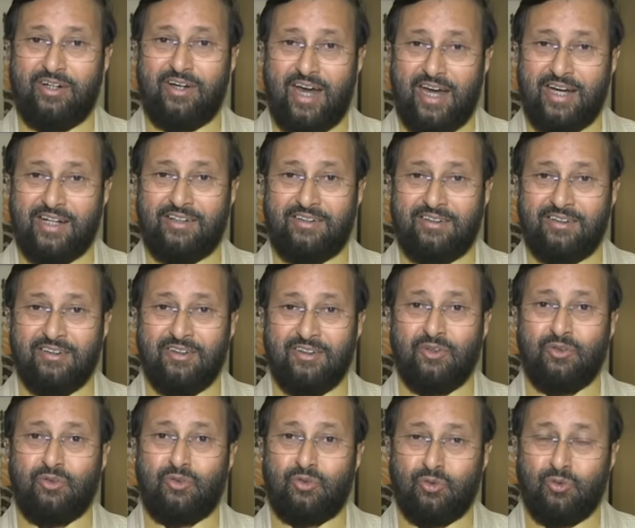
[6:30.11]
right
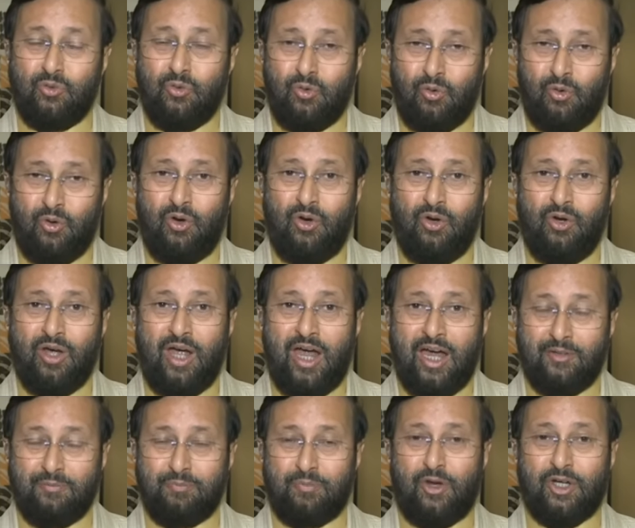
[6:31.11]
to grow
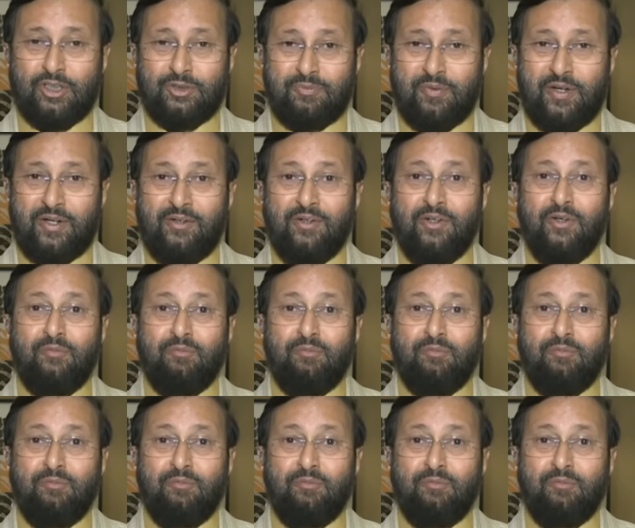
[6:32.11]
and prosper.